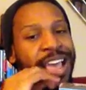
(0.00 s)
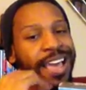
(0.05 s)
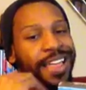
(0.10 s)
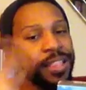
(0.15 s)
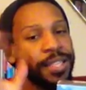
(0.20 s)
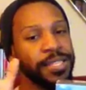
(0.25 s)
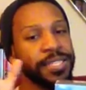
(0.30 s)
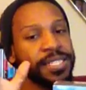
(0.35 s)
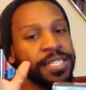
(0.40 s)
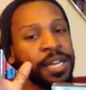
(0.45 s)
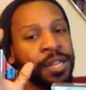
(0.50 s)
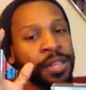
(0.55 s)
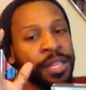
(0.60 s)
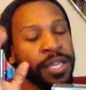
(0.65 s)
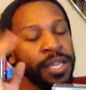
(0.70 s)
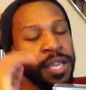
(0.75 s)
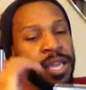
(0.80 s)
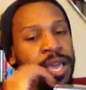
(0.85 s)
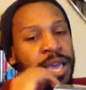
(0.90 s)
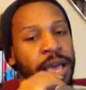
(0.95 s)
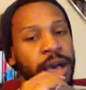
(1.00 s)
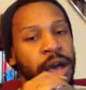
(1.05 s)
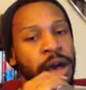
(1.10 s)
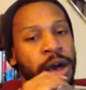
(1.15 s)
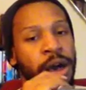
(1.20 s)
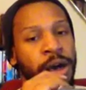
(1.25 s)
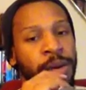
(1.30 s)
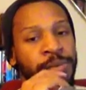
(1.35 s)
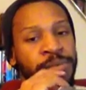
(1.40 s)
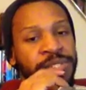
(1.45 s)
and then sell it
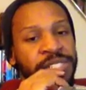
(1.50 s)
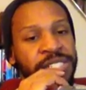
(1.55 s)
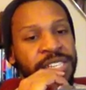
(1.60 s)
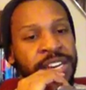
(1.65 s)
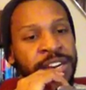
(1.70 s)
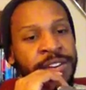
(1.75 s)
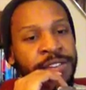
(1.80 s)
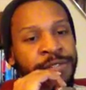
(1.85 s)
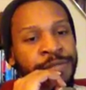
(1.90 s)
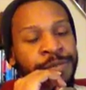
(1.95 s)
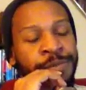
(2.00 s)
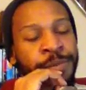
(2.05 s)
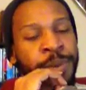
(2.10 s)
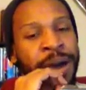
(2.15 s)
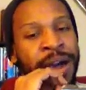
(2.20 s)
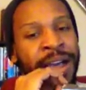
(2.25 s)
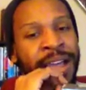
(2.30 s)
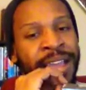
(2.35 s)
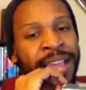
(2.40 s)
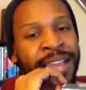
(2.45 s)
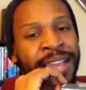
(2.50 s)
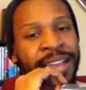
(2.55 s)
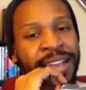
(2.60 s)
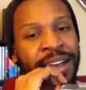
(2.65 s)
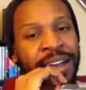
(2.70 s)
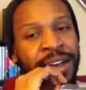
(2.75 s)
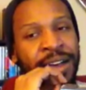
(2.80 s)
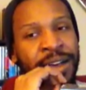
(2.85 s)
instead of buying,